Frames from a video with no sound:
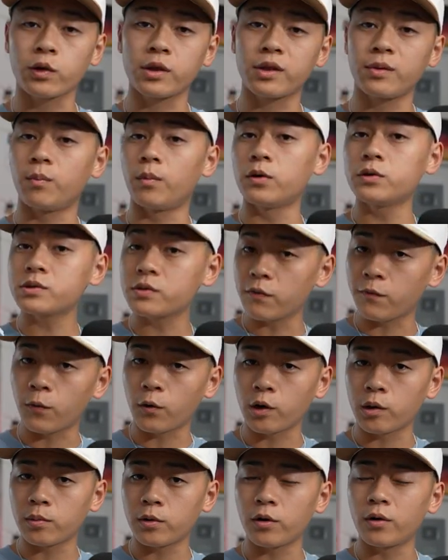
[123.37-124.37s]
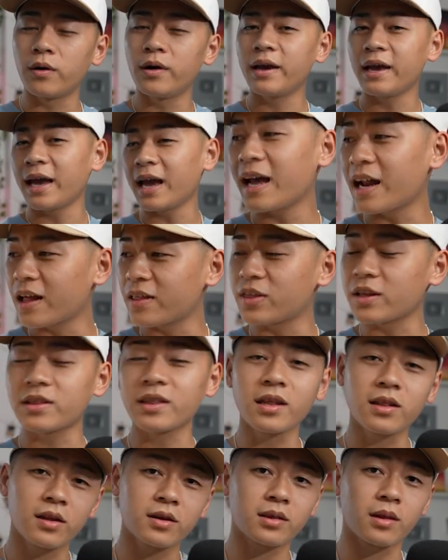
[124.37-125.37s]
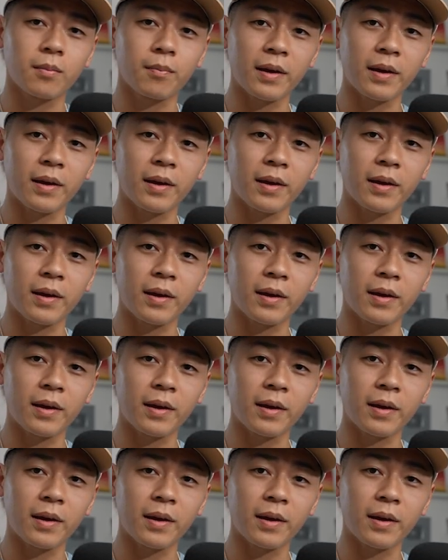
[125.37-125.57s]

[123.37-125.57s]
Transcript: were the most affordable, and I think they look the